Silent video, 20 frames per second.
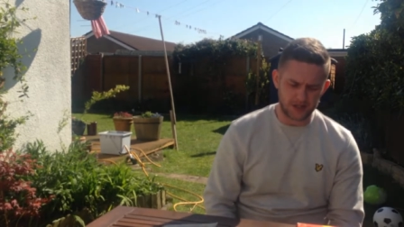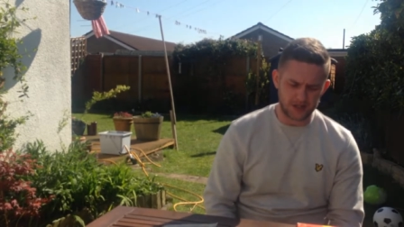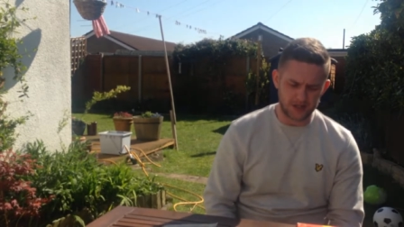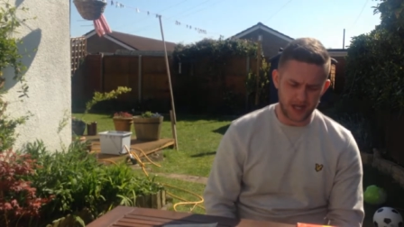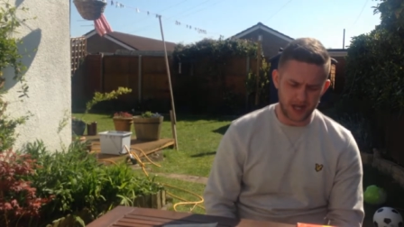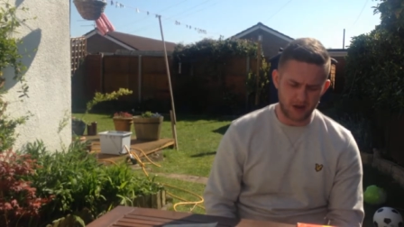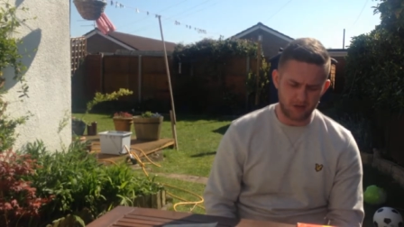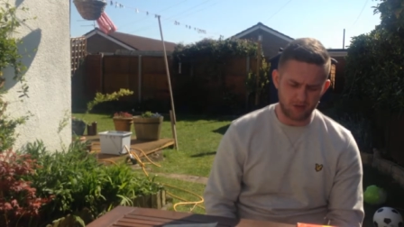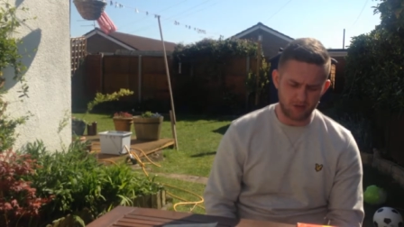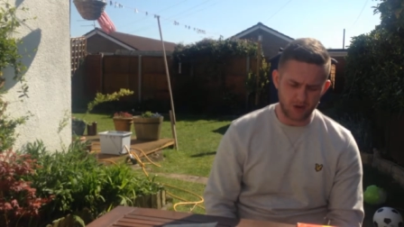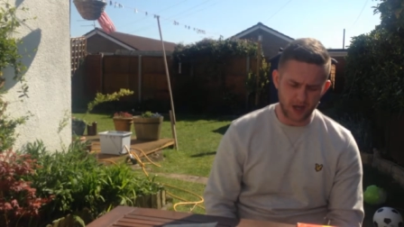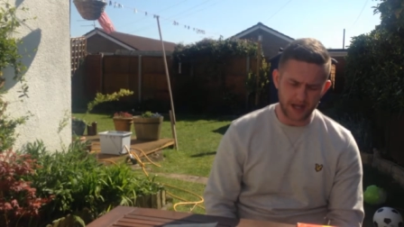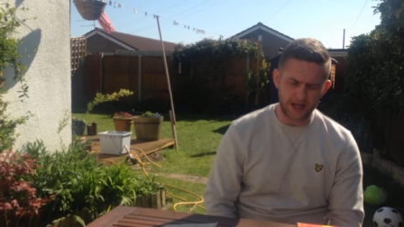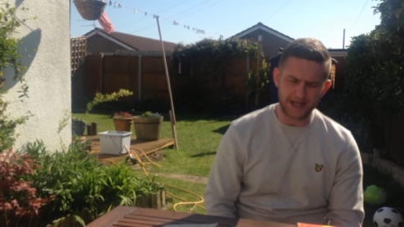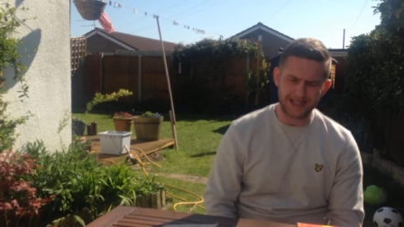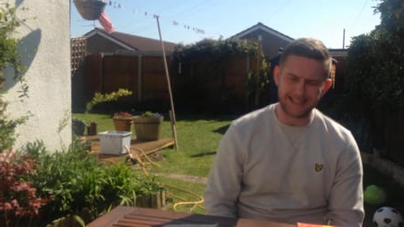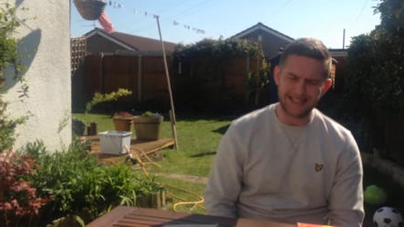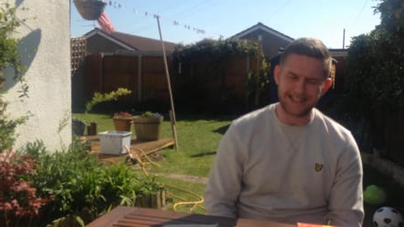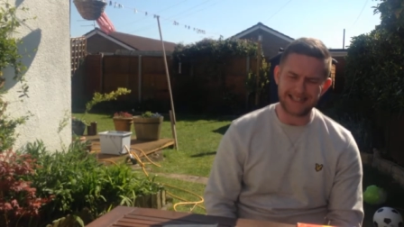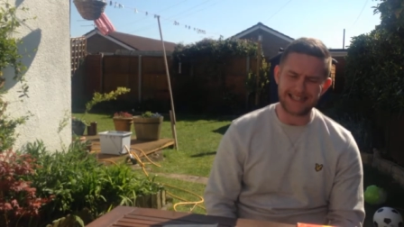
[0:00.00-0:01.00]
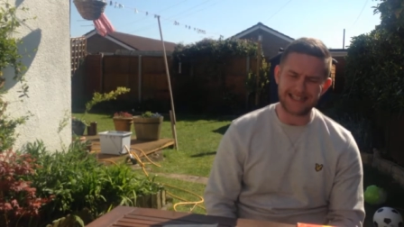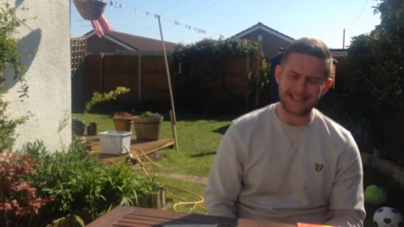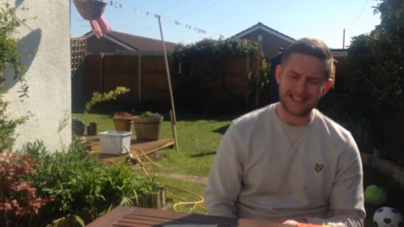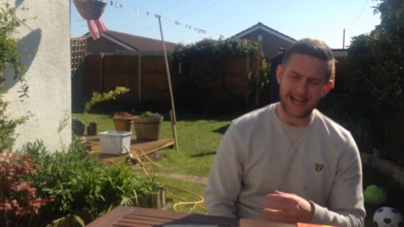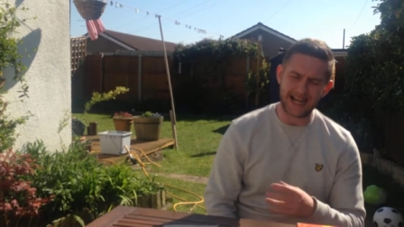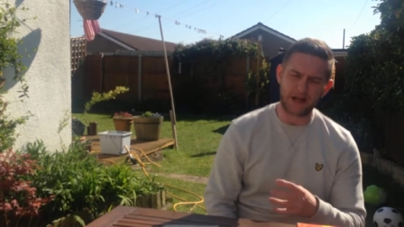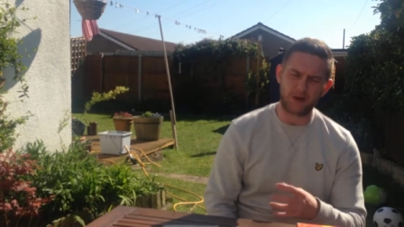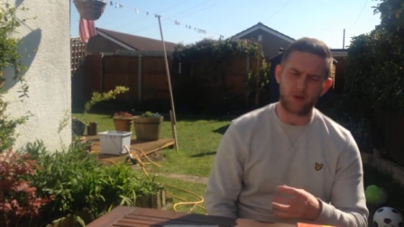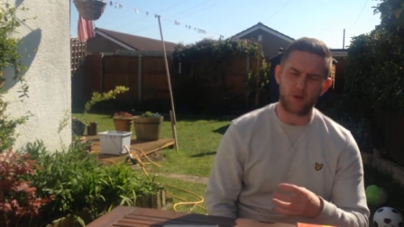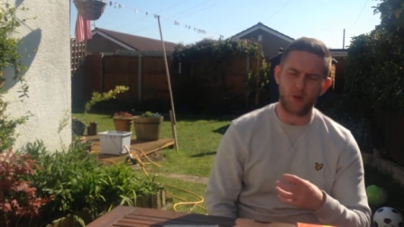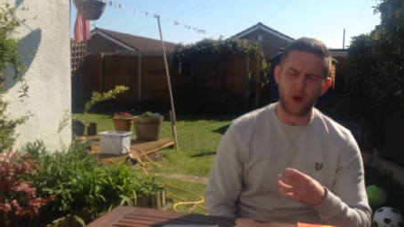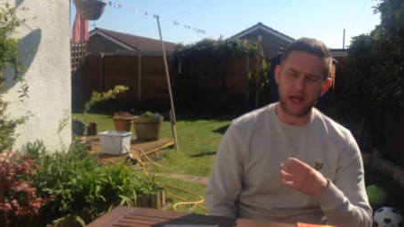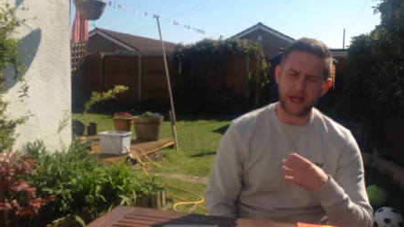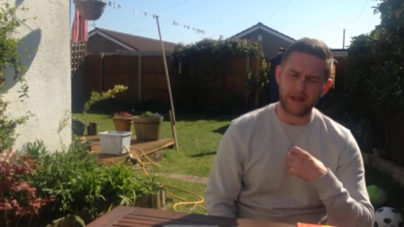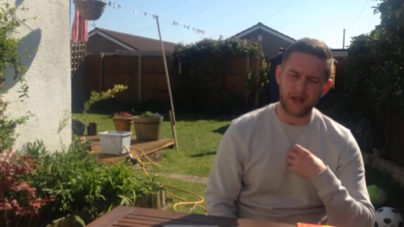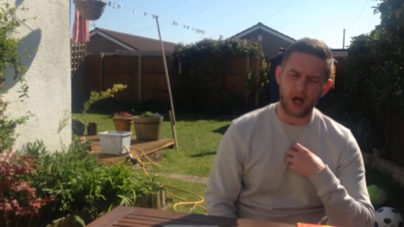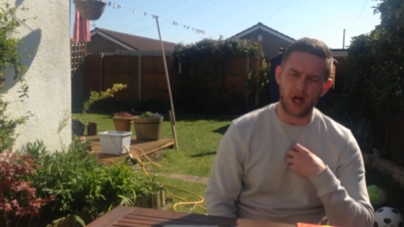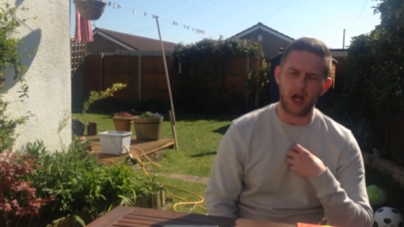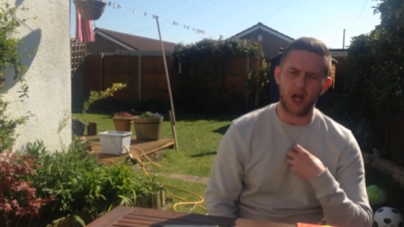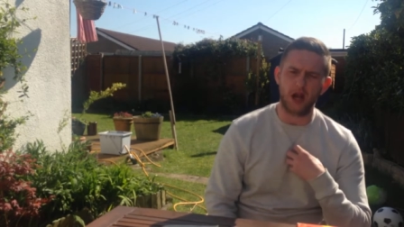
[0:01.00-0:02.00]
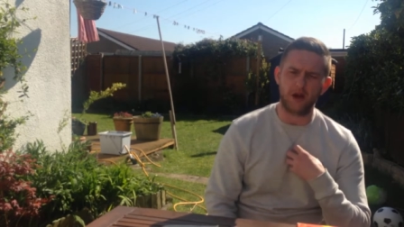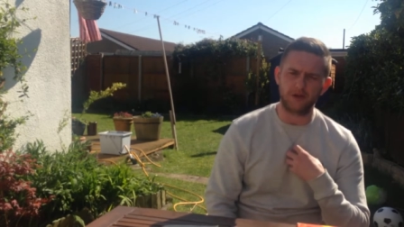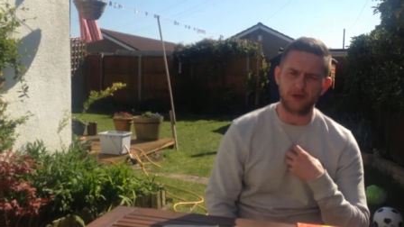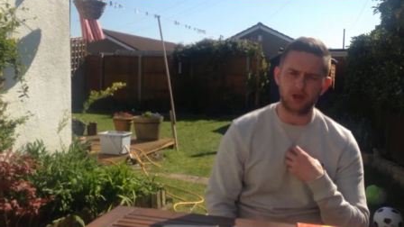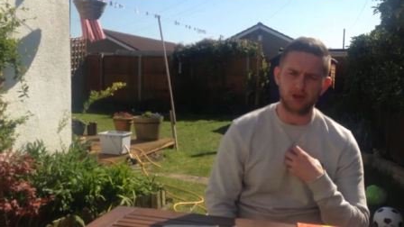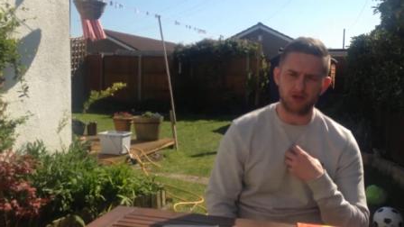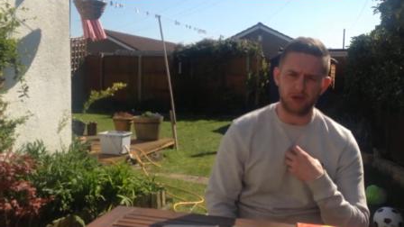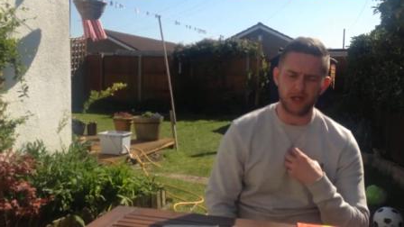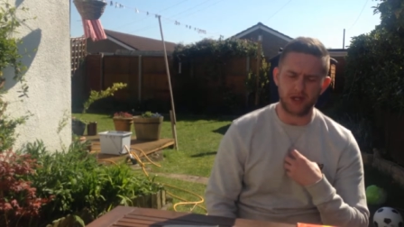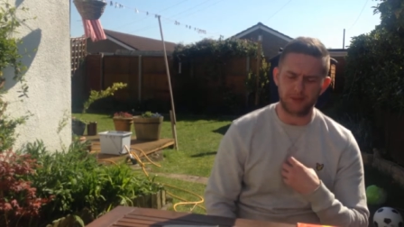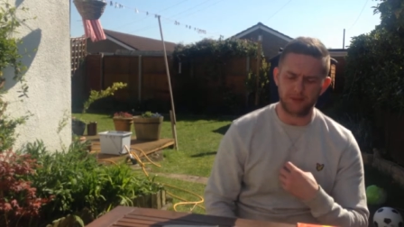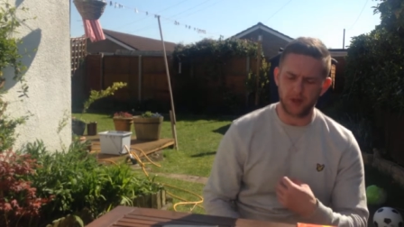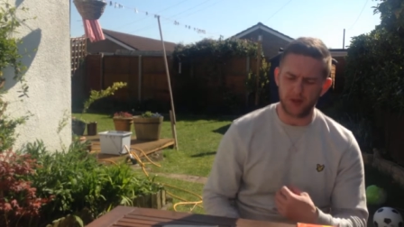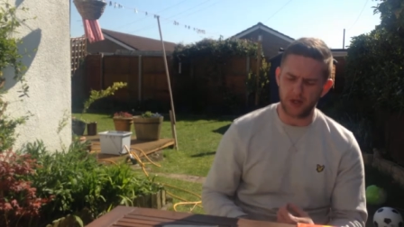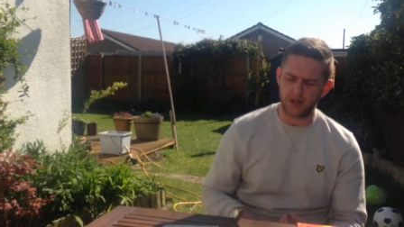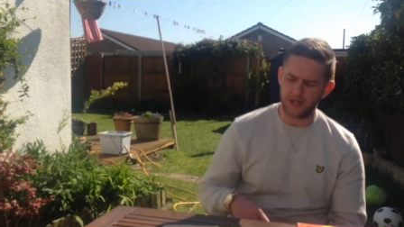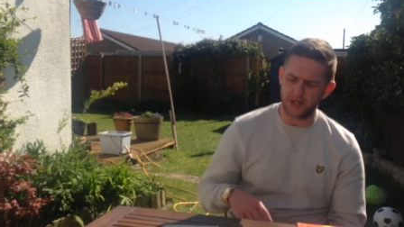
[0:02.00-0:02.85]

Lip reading: they are written in the exact way that I love to read a book,